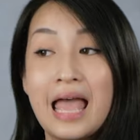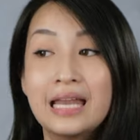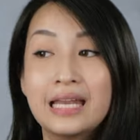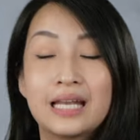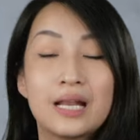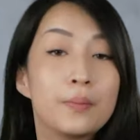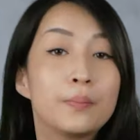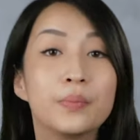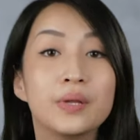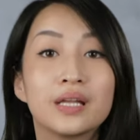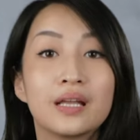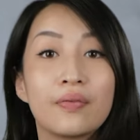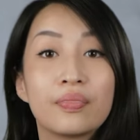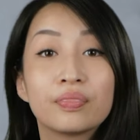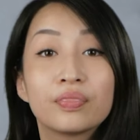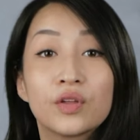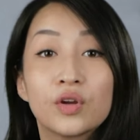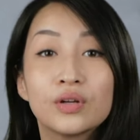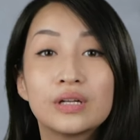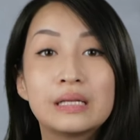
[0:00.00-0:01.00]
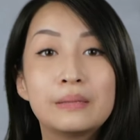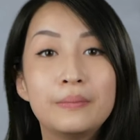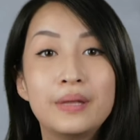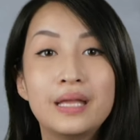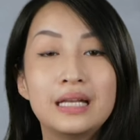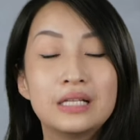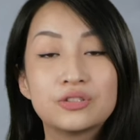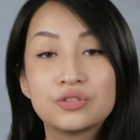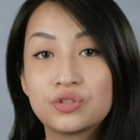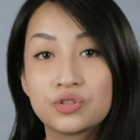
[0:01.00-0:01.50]
ended up being a
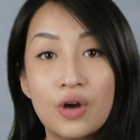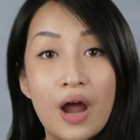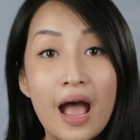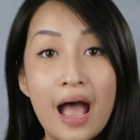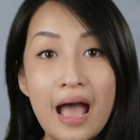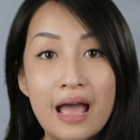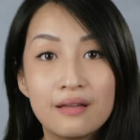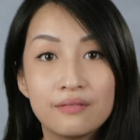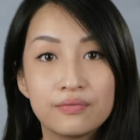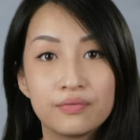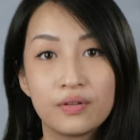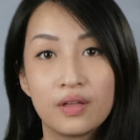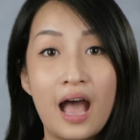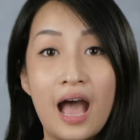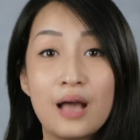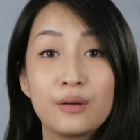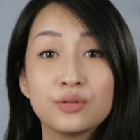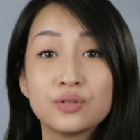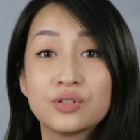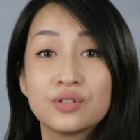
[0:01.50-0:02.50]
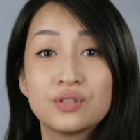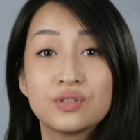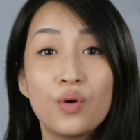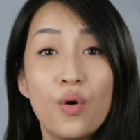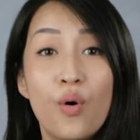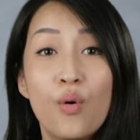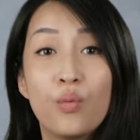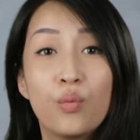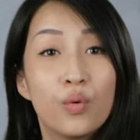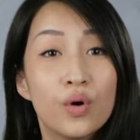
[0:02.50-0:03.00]
30-minute drive. I was
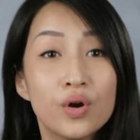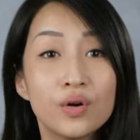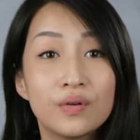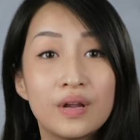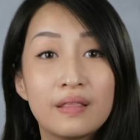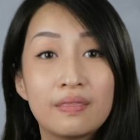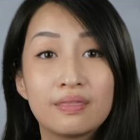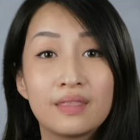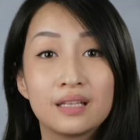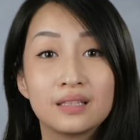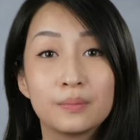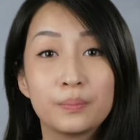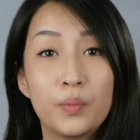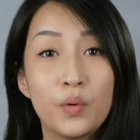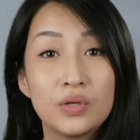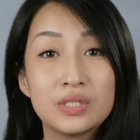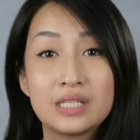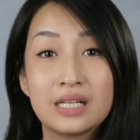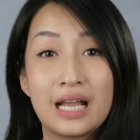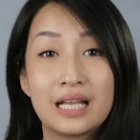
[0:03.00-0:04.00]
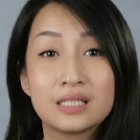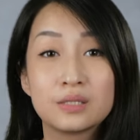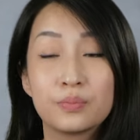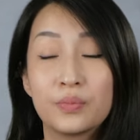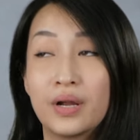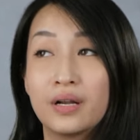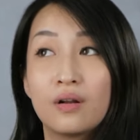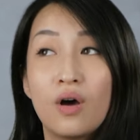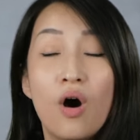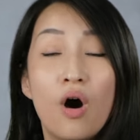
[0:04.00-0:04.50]
so worried that the poison had
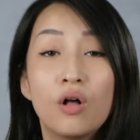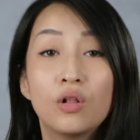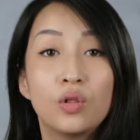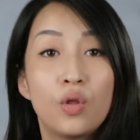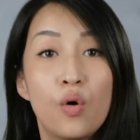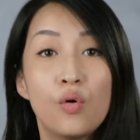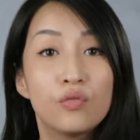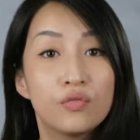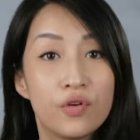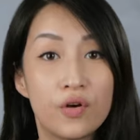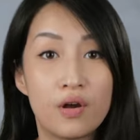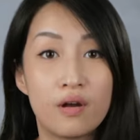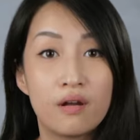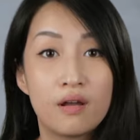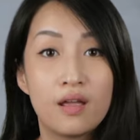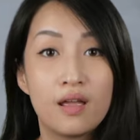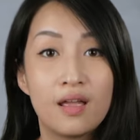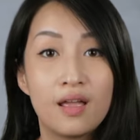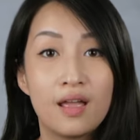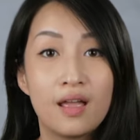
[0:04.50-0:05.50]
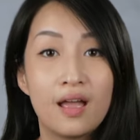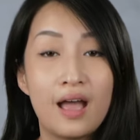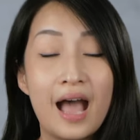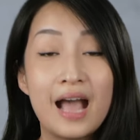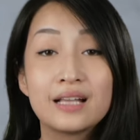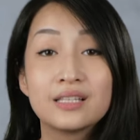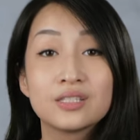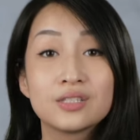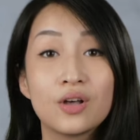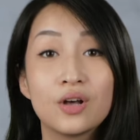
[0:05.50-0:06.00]
spread all over.
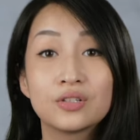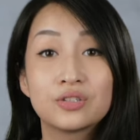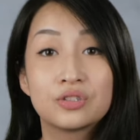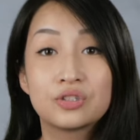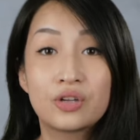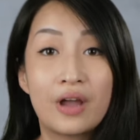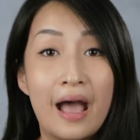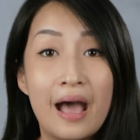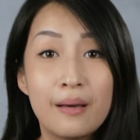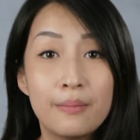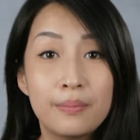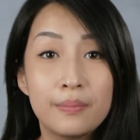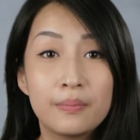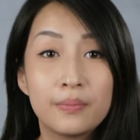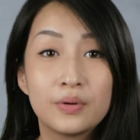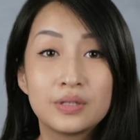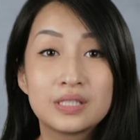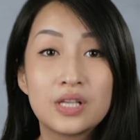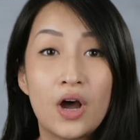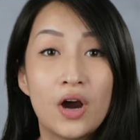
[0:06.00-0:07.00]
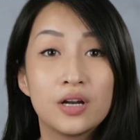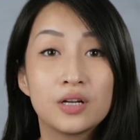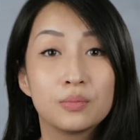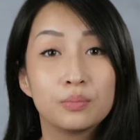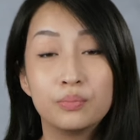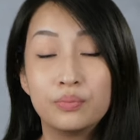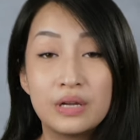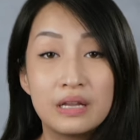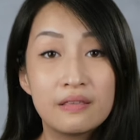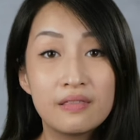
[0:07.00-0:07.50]
I saw Chap was hard
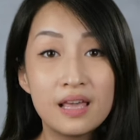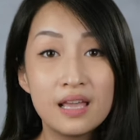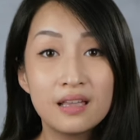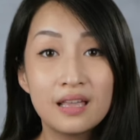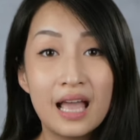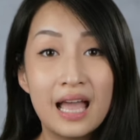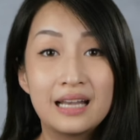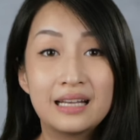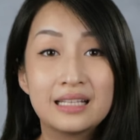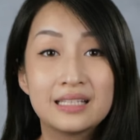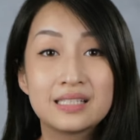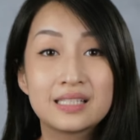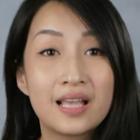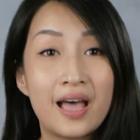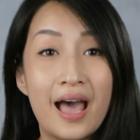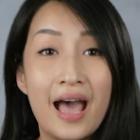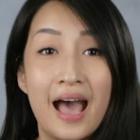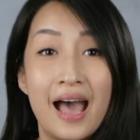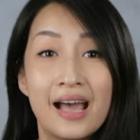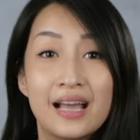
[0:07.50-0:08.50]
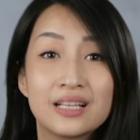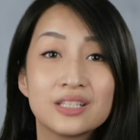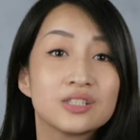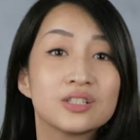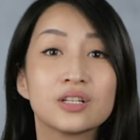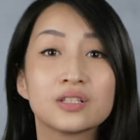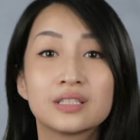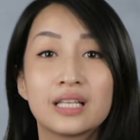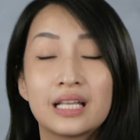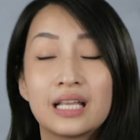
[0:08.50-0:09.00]
of breathing and his eyes
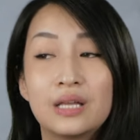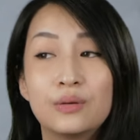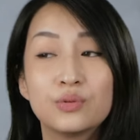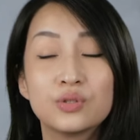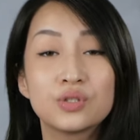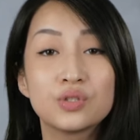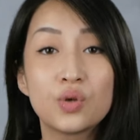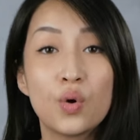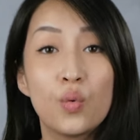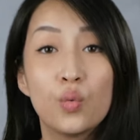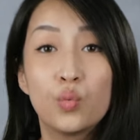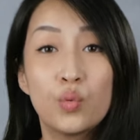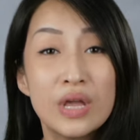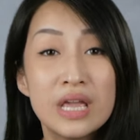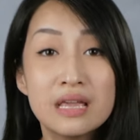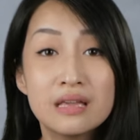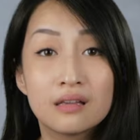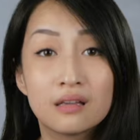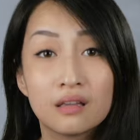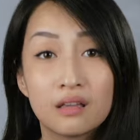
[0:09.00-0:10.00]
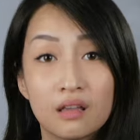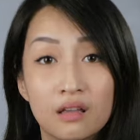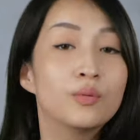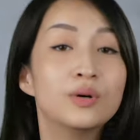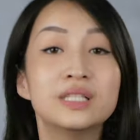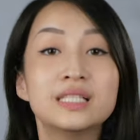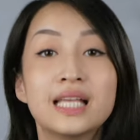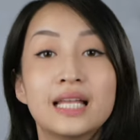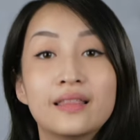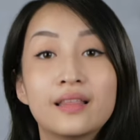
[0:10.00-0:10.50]
looked like he was so weak.
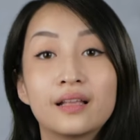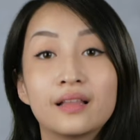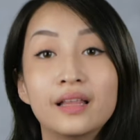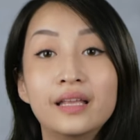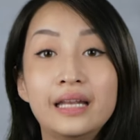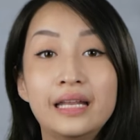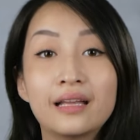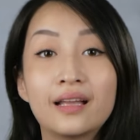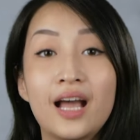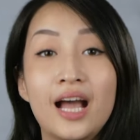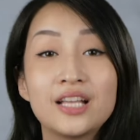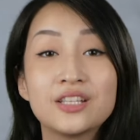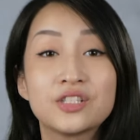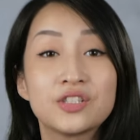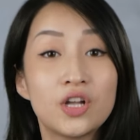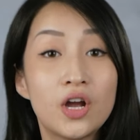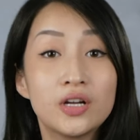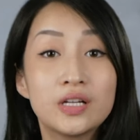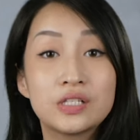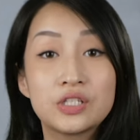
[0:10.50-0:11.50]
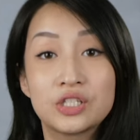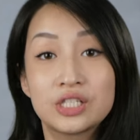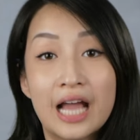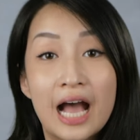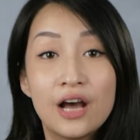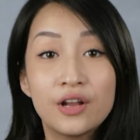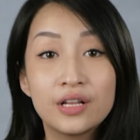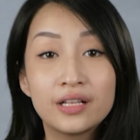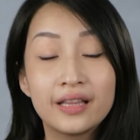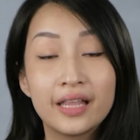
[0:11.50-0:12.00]
Once at the clinic, I started
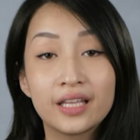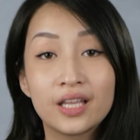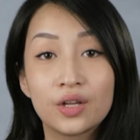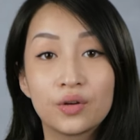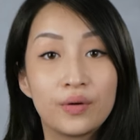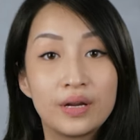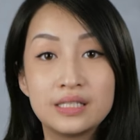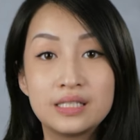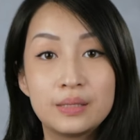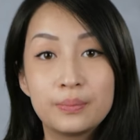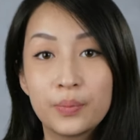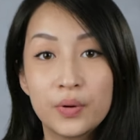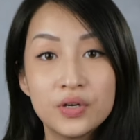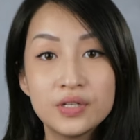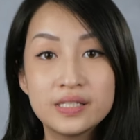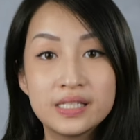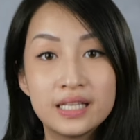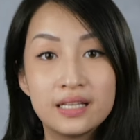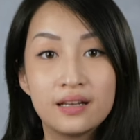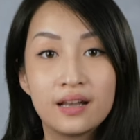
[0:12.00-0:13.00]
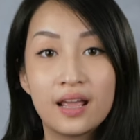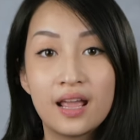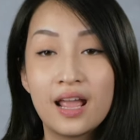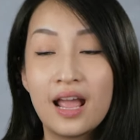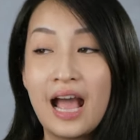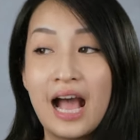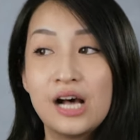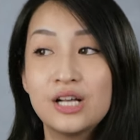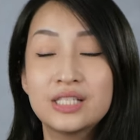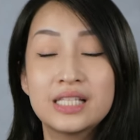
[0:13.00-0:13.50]
shouting like a crazy person.
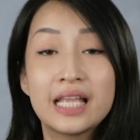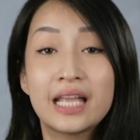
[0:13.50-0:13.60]
I was